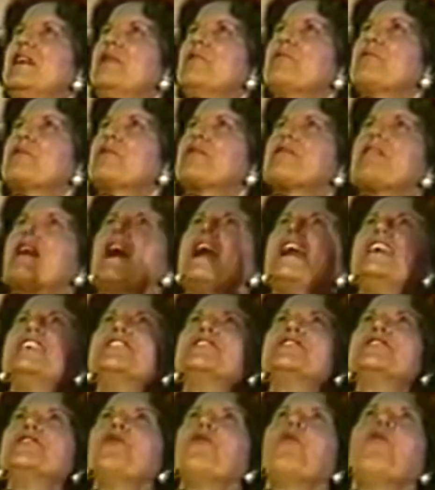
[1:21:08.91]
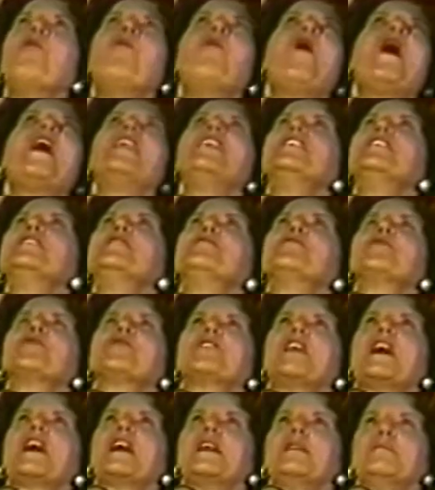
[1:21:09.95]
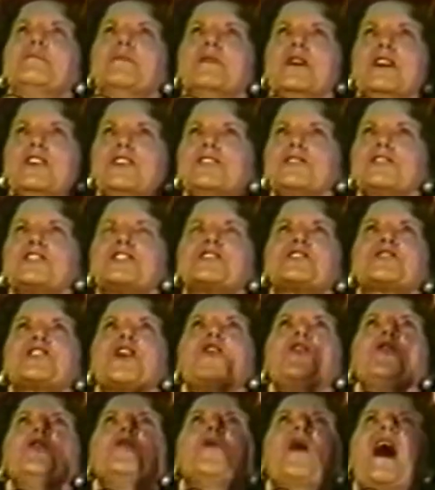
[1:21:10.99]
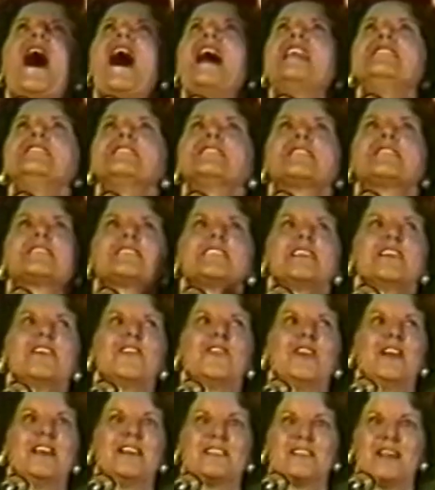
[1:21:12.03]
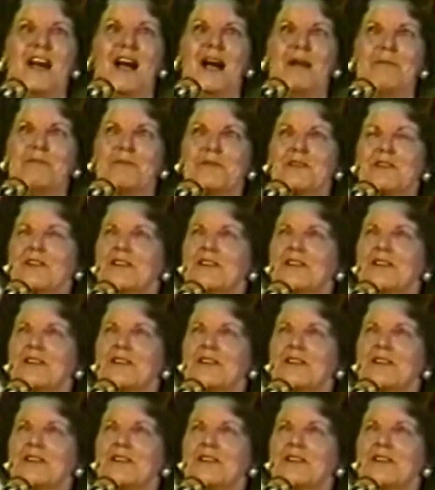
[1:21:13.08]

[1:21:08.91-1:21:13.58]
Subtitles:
Praise your wonderful name. You're so unstereotyped.